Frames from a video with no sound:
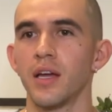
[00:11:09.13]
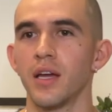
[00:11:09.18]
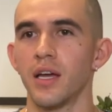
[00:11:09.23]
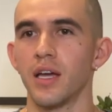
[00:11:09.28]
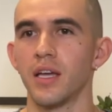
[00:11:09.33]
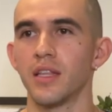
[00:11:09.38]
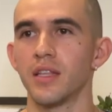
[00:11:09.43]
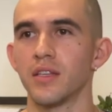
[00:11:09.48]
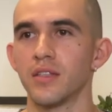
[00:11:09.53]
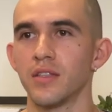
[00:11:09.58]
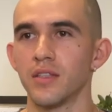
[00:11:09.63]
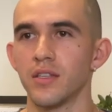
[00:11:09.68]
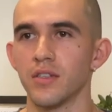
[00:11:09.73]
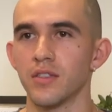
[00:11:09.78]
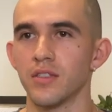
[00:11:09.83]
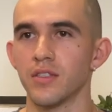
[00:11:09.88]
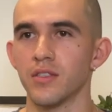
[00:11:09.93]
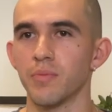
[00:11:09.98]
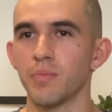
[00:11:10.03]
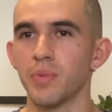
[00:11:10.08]
And then
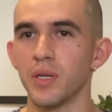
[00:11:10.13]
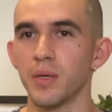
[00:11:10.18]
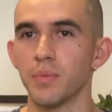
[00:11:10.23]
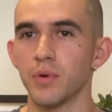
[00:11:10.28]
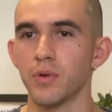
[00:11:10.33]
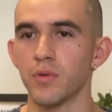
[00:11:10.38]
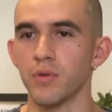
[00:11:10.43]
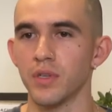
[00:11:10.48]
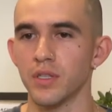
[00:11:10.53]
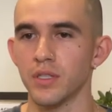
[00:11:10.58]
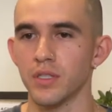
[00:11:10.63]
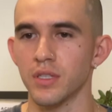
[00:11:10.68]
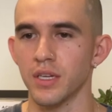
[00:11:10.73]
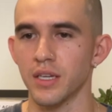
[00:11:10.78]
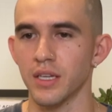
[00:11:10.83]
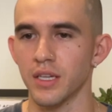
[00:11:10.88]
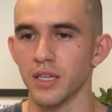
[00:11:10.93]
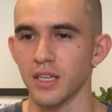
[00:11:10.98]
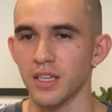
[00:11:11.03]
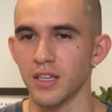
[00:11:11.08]
there's the people where it's
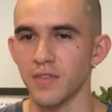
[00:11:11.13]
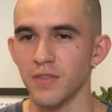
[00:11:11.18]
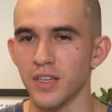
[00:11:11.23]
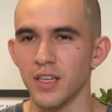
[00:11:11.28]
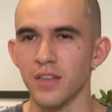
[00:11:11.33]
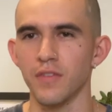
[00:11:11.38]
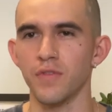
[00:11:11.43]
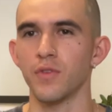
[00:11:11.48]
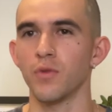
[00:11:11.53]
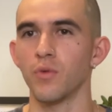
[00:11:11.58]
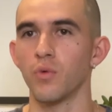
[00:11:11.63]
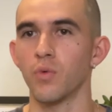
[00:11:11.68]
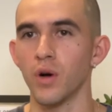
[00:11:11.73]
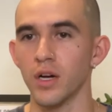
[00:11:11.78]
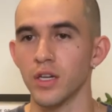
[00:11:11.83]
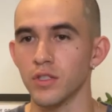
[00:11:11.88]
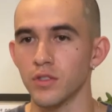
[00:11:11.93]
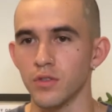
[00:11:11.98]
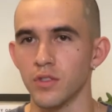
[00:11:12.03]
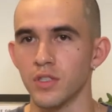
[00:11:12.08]
like, even if you
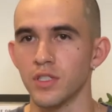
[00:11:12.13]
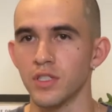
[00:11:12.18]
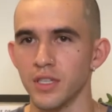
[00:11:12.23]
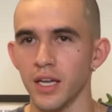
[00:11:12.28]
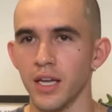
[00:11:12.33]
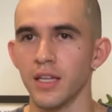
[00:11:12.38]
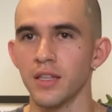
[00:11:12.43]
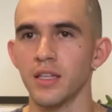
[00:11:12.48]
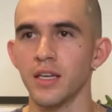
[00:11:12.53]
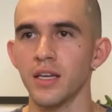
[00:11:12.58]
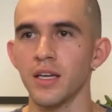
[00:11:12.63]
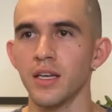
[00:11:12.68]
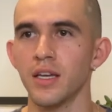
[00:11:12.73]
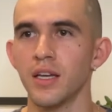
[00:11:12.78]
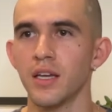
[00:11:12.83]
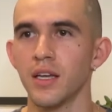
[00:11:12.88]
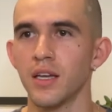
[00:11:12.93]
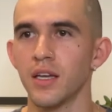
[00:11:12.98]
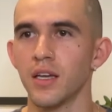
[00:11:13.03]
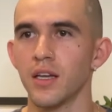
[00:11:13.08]
want to send
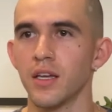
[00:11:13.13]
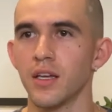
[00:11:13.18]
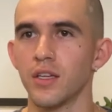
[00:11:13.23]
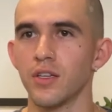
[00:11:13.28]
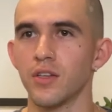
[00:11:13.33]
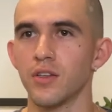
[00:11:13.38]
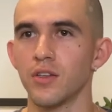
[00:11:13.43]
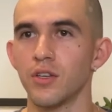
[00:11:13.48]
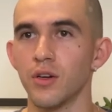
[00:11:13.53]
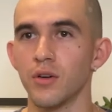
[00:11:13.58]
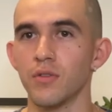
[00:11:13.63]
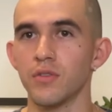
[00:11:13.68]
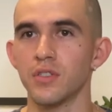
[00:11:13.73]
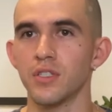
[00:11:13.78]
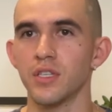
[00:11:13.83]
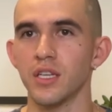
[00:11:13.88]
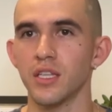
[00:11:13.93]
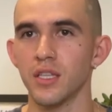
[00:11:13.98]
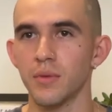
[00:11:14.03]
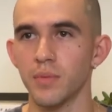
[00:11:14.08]
it, you don't
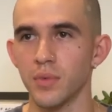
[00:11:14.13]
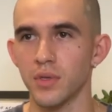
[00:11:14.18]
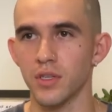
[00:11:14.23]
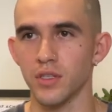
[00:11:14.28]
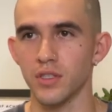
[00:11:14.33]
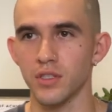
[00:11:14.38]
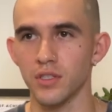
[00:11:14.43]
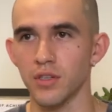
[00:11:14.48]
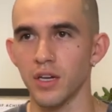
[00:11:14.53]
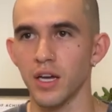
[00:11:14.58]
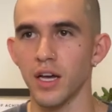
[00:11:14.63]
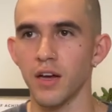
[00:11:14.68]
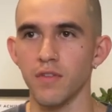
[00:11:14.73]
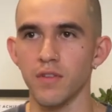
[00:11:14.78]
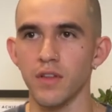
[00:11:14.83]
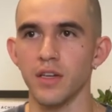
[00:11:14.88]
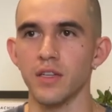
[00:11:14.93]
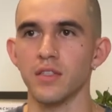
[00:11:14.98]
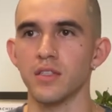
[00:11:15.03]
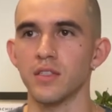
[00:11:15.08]
send it because you have
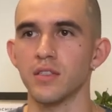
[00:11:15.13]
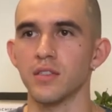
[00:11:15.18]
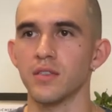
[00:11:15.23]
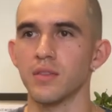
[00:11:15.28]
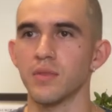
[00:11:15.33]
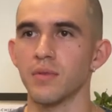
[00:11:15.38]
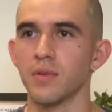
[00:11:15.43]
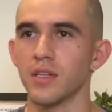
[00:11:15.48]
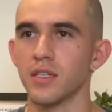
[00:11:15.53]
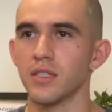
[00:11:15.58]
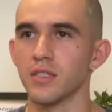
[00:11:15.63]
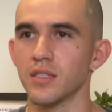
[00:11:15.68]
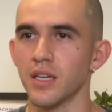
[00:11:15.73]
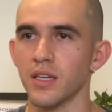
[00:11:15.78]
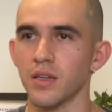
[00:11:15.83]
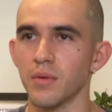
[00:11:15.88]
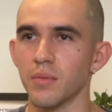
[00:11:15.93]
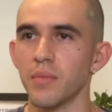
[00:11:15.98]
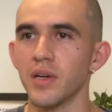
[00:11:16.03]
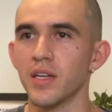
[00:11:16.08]
like this, it's
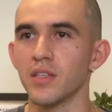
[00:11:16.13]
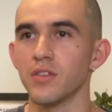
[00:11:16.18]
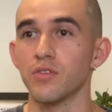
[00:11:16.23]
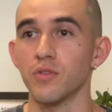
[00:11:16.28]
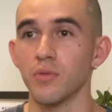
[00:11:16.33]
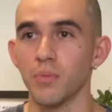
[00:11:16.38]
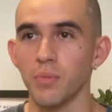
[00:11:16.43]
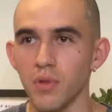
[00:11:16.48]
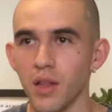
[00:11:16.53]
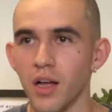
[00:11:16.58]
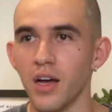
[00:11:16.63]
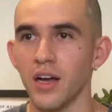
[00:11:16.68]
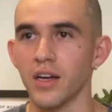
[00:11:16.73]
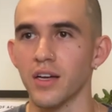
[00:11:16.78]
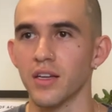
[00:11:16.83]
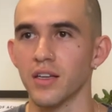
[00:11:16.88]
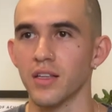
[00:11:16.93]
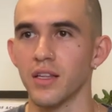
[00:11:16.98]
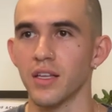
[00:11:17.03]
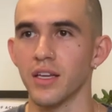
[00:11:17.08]
like a mental
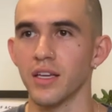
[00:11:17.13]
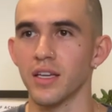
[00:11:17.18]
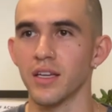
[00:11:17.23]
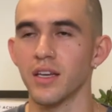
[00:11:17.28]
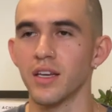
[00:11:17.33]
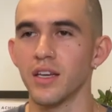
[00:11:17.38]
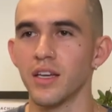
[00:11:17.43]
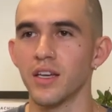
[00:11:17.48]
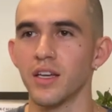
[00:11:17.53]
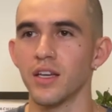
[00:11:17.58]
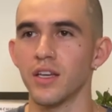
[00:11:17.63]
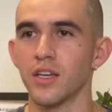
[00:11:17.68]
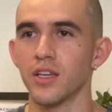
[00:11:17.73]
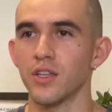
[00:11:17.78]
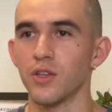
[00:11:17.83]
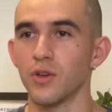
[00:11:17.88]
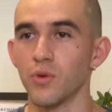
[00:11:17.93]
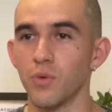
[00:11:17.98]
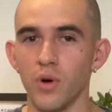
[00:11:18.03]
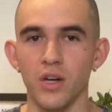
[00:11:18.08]
block. Like
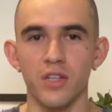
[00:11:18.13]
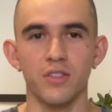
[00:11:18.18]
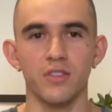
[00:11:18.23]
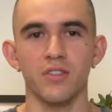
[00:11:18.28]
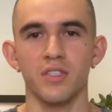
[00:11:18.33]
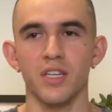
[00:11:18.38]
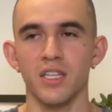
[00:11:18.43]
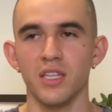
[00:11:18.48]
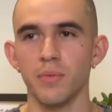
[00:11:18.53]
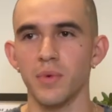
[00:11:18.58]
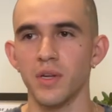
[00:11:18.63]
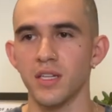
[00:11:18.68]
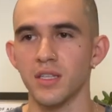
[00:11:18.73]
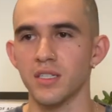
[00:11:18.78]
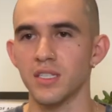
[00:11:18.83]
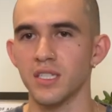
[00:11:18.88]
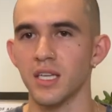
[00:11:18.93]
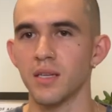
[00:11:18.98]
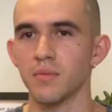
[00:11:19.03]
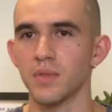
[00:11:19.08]
you want to send it, but at the
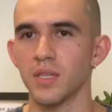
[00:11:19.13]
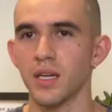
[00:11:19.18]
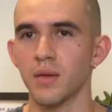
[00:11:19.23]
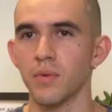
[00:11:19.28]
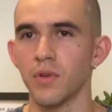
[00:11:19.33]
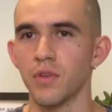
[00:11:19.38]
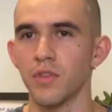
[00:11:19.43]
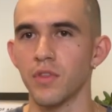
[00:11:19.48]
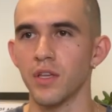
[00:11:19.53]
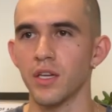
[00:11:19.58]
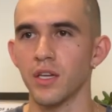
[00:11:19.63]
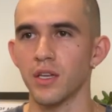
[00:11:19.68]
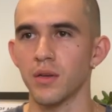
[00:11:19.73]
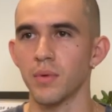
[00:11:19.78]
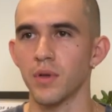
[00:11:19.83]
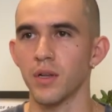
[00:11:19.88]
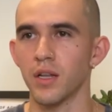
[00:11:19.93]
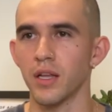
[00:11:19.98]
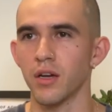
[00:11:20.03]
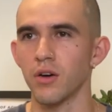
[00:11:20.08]
same time, you're thinking
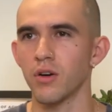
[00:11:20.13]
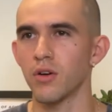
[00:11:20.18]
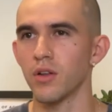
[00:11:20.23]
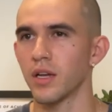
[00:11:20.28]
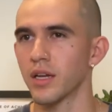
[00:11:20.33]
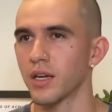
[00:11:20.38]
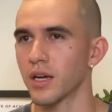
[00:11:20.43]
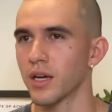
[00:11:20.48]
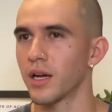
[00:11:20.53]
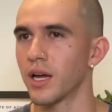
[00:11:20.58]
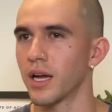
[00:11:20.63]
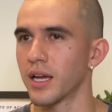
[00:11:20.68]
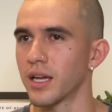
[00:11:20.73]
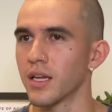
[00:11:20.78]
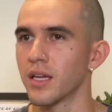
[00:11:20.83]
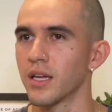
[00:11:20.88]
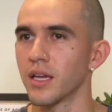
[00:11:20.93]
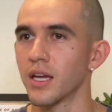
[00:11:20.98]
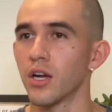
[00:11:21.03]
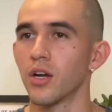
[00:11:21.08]
about like, oh, like I
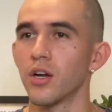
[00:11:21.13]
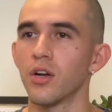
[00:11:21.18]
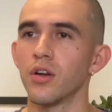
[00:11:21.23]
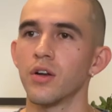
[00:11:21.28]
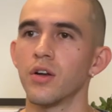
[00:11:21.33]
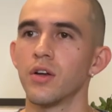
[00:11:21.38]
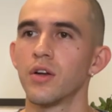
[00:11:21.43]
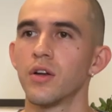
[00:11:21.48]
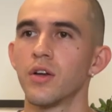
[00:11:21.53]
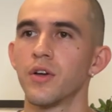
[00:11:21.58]
can get hurt.